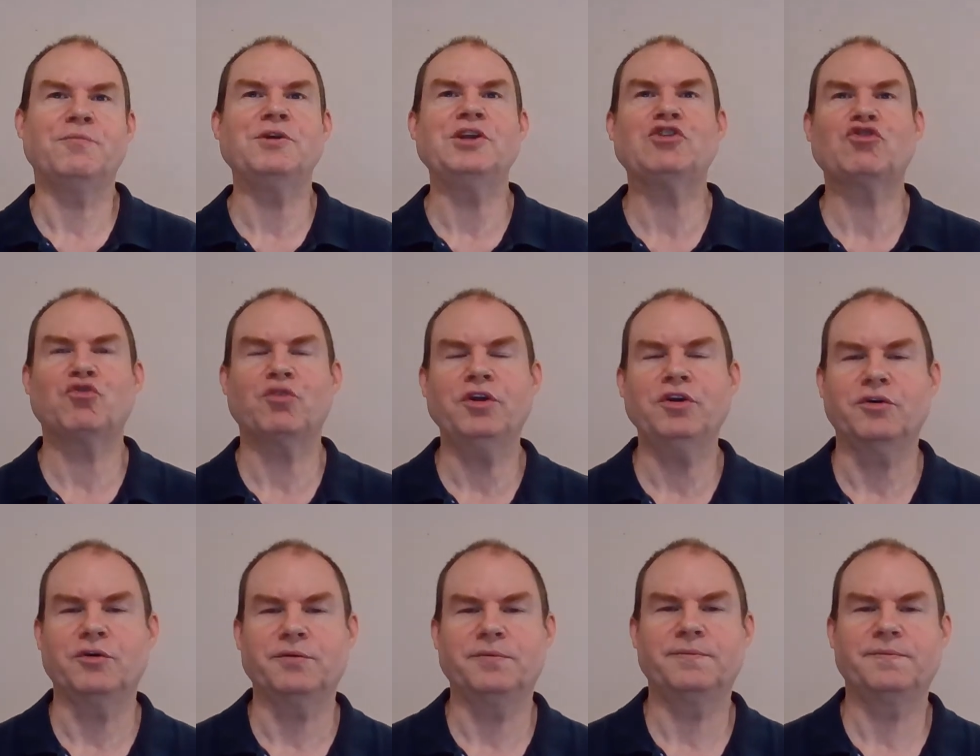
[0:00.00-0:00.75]
be
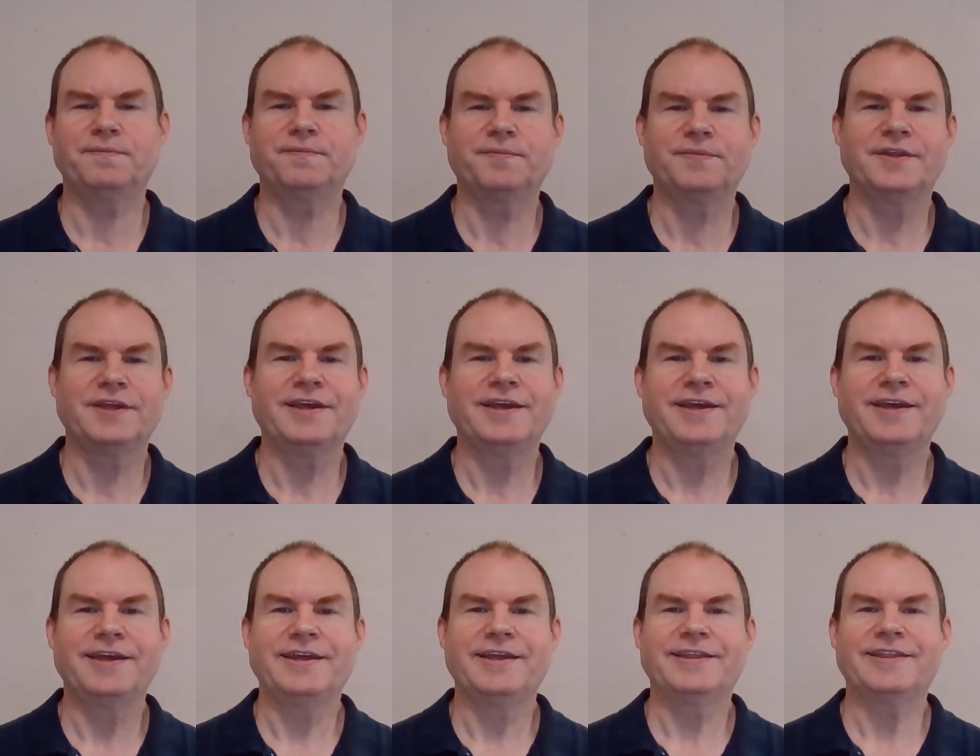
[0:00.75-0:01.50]
true?
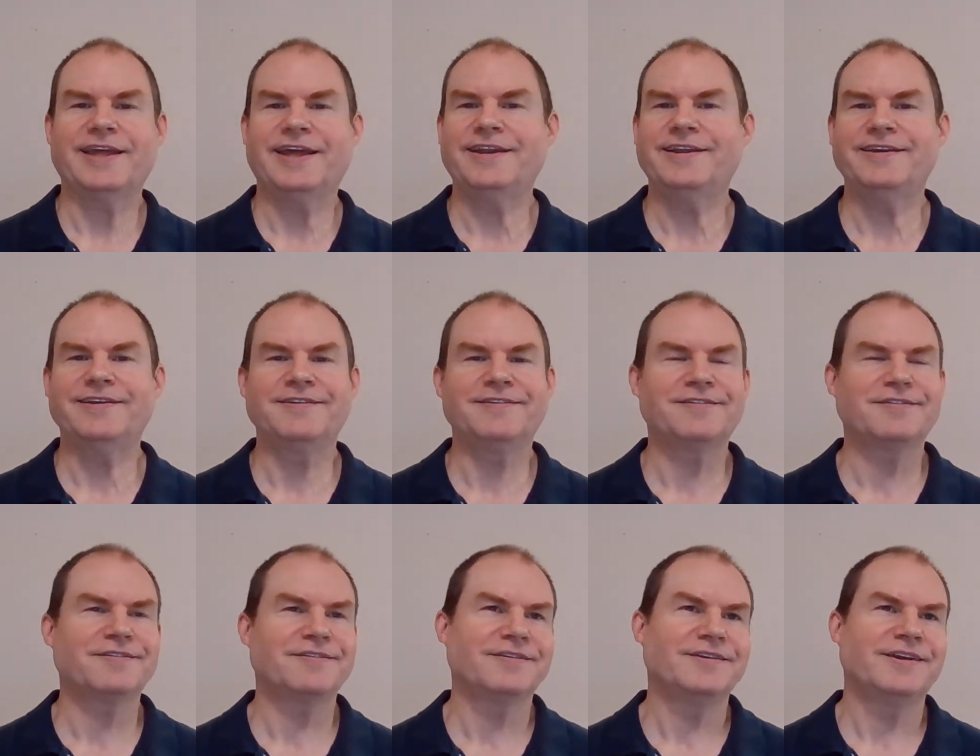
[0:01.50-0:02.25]
That
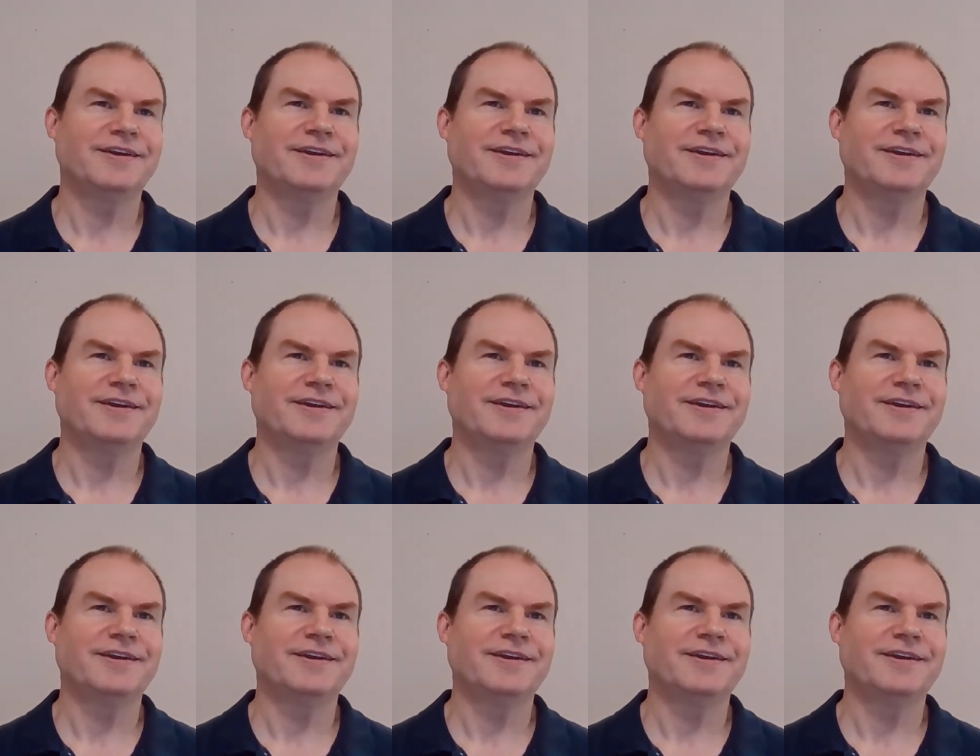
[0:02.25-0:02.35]
is